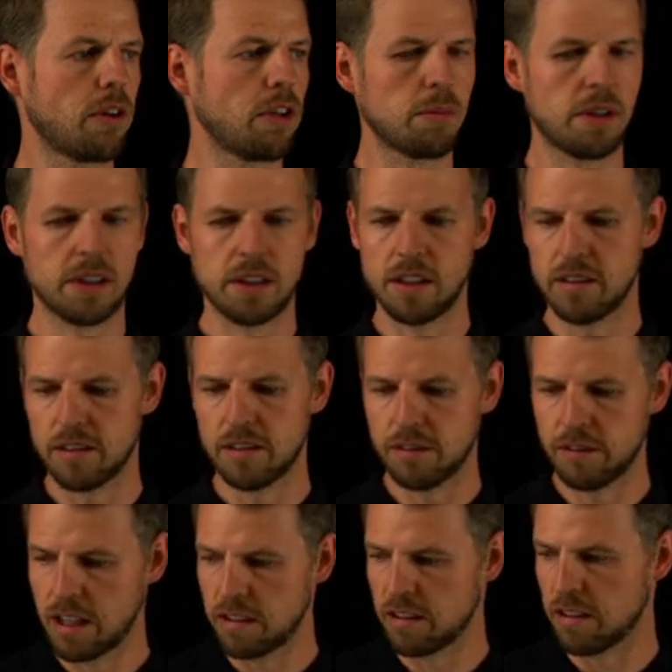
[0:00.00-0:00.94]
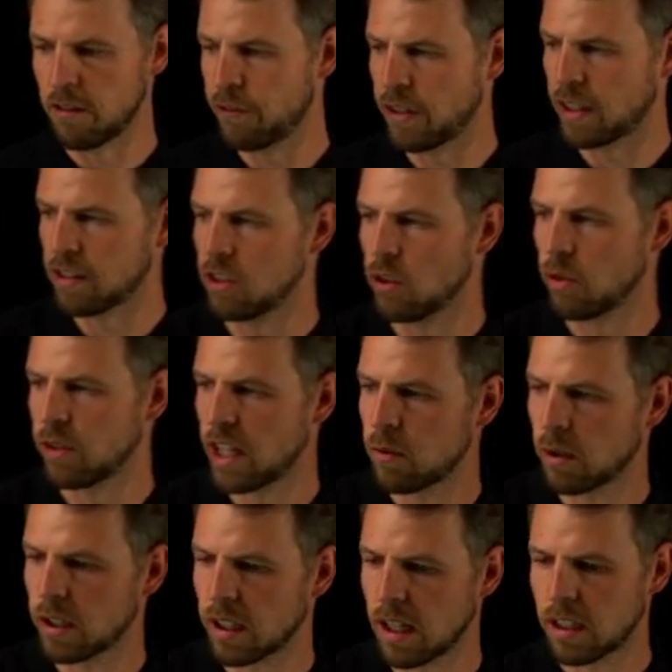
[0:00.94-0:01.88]
but it's, it's a fixed neural
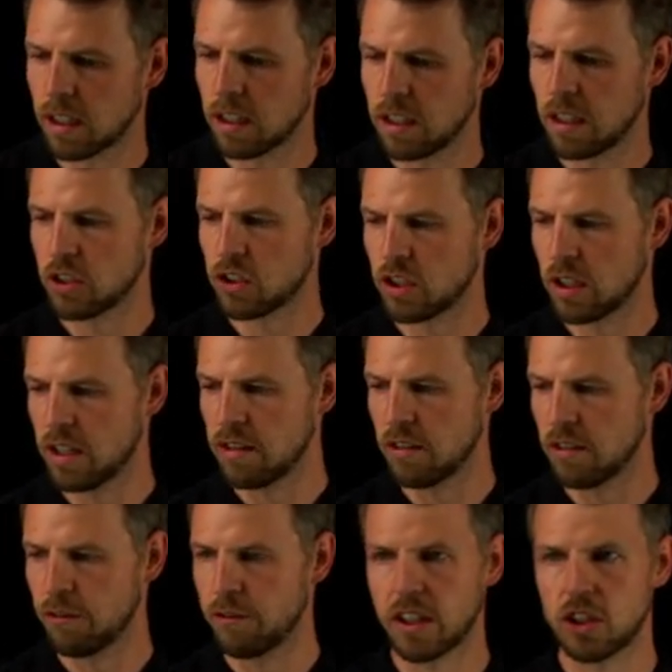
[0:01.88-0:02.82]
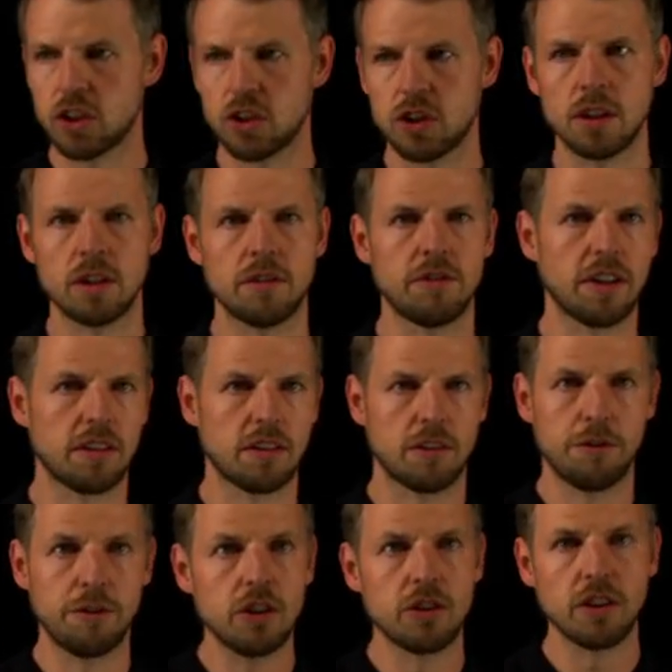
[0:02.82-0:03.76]
network architecture. It's a fixed, fixed
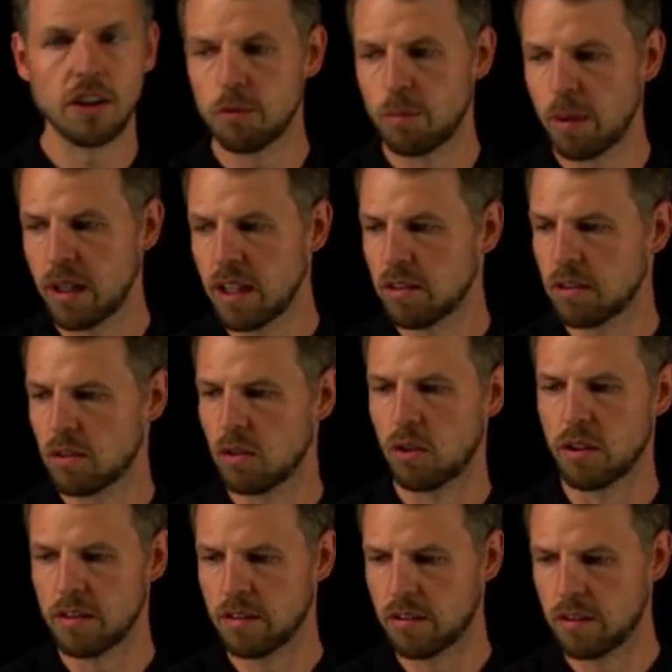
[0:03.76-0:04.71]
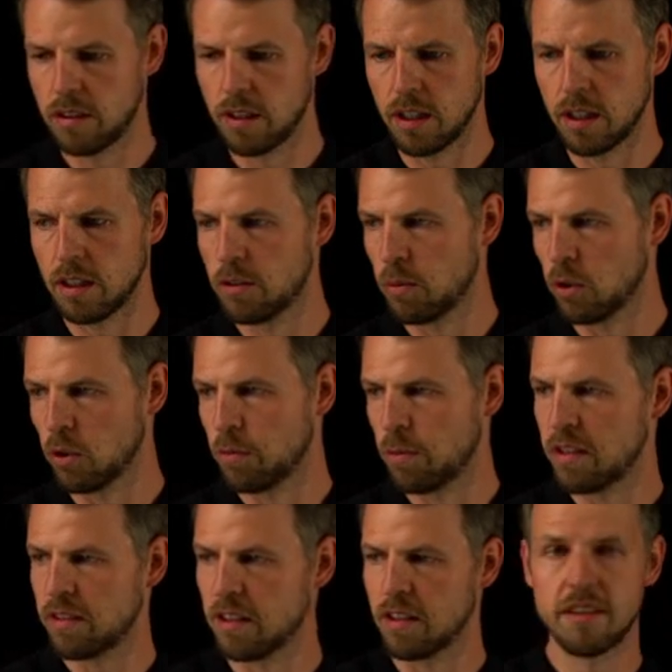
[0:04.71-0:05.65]
feature space, or it's the input
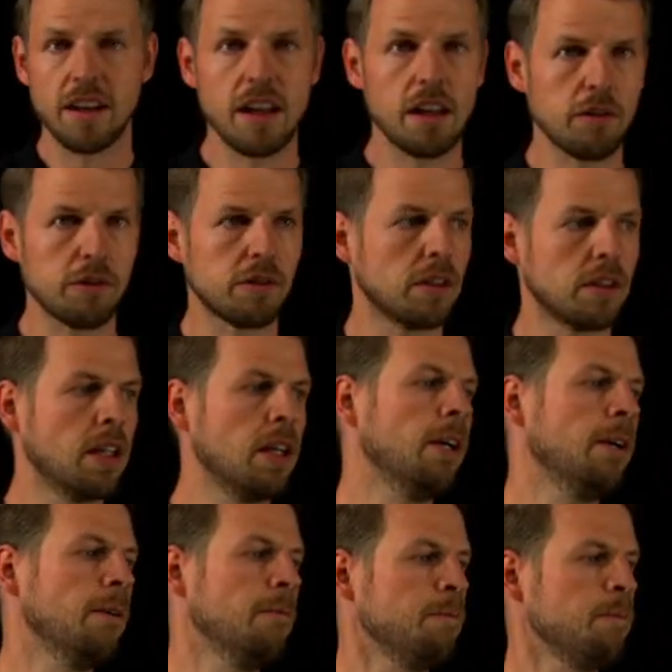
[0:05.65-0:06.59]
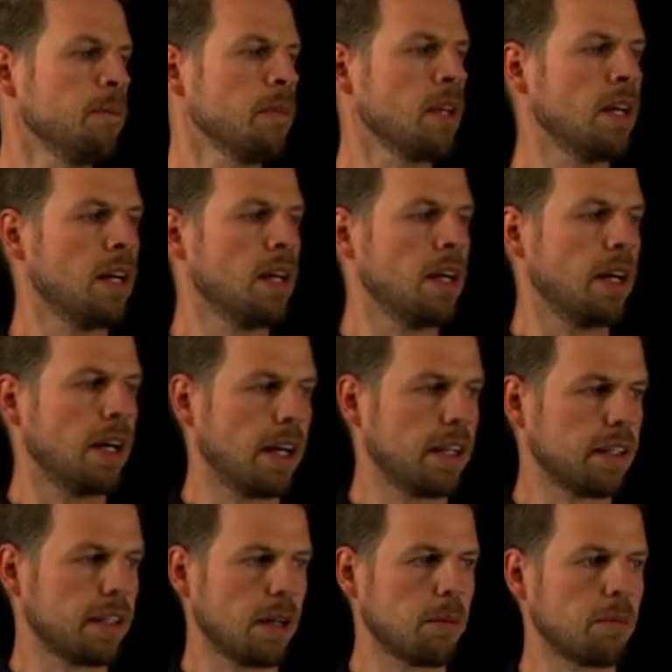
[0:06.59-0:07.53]
space itself. And
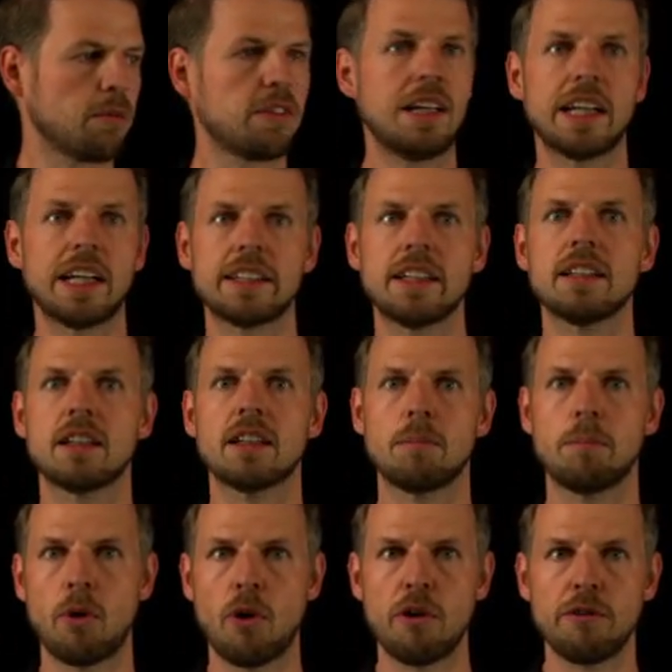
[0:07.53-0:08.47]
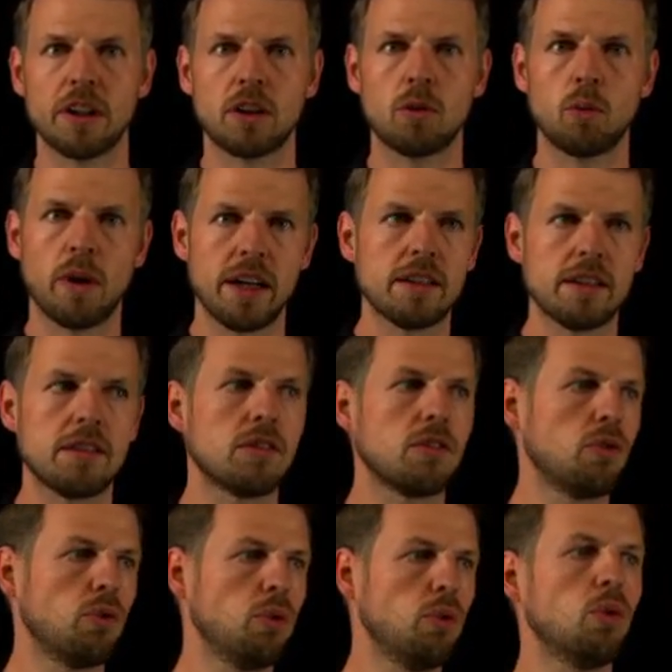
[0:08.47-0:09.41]
I'm selecting the perfect weights
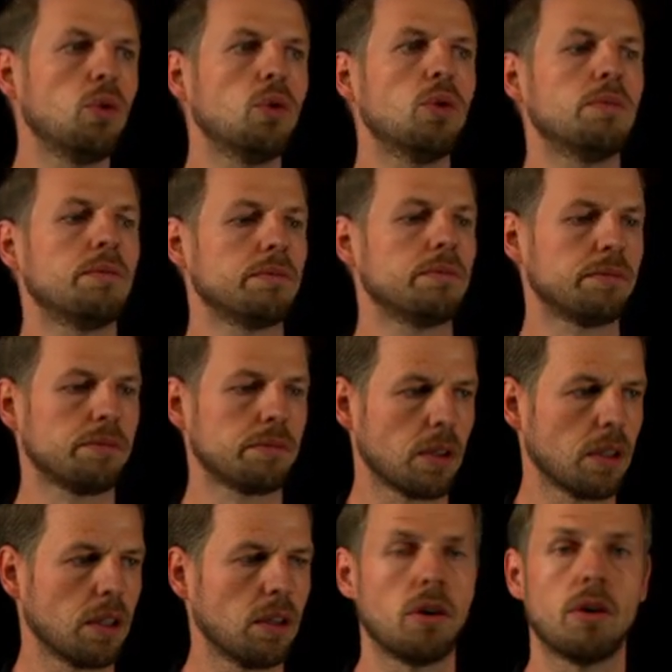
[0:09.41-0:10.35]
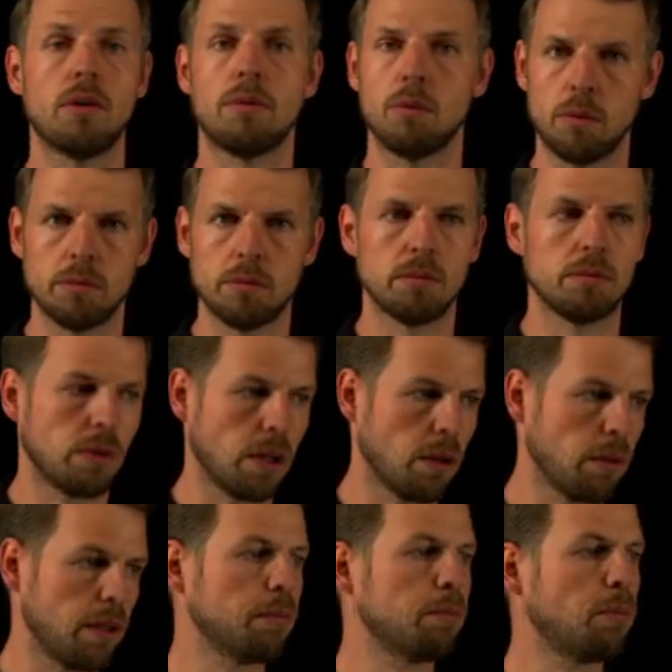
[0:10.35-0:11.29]
to,
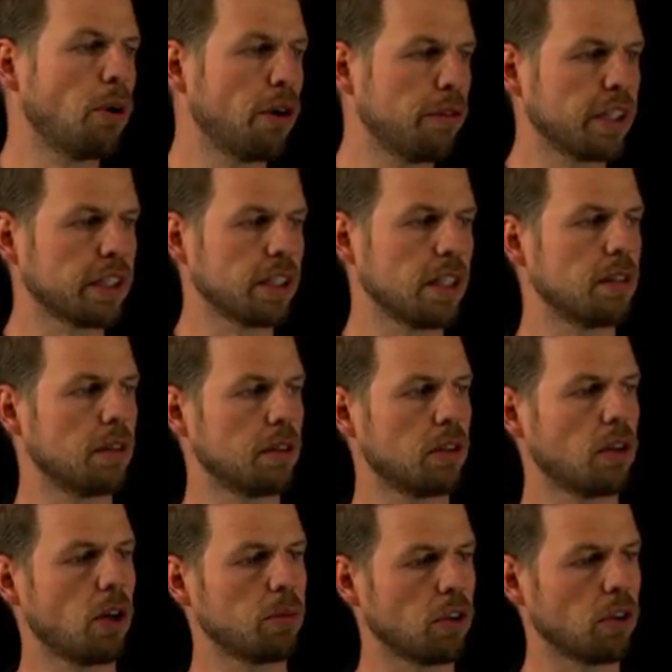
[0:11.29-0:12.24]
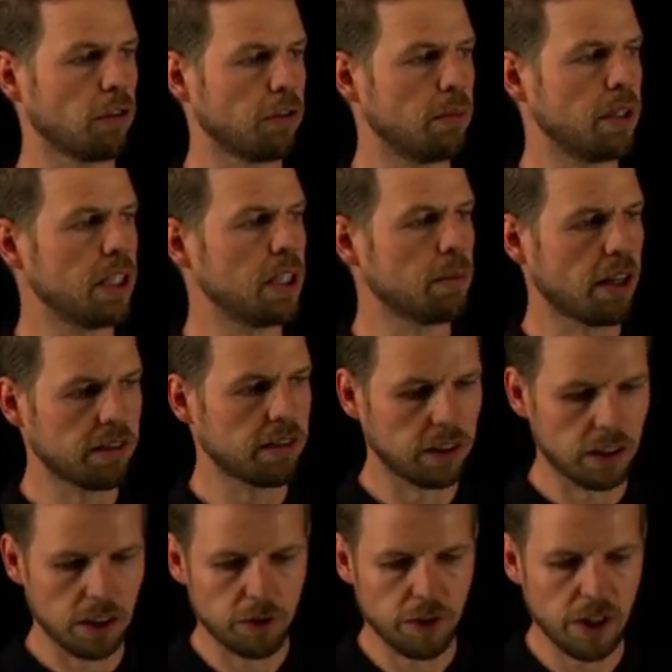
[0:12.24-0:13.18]
well, perfect in the terms of minimizing
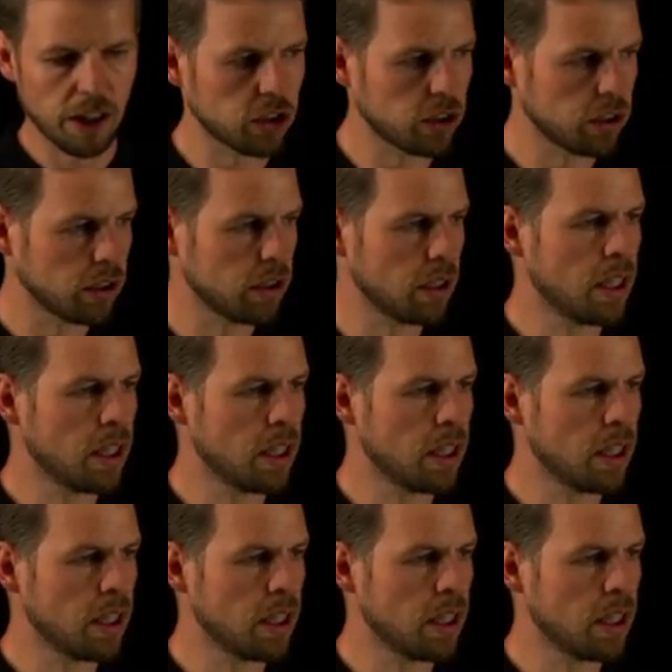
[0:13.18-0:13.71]
this function,